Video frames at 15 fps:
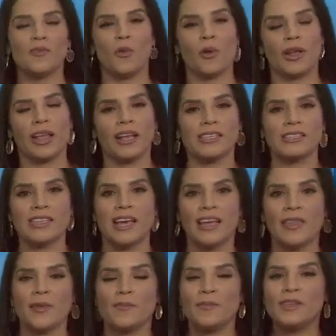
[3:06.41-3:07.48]
forecast high
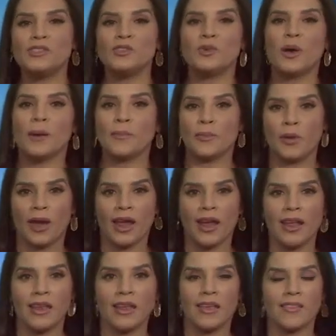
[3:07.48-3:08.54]
in the mid to upper
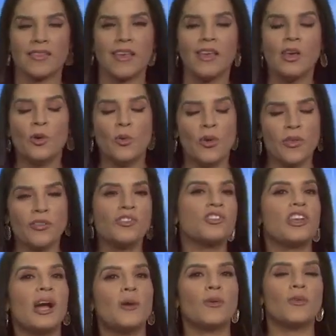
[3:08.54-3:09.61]
80s with a
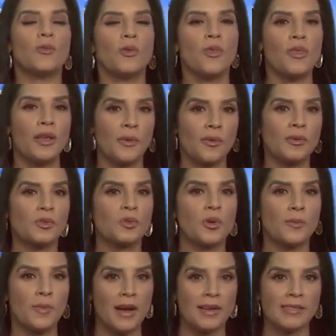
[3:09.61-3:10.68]
shower or
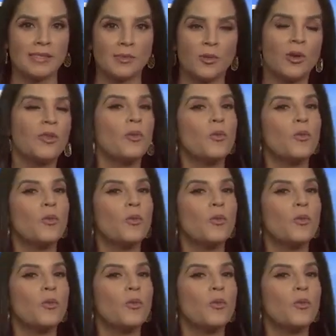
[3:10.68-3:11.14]
thunderstorm possible.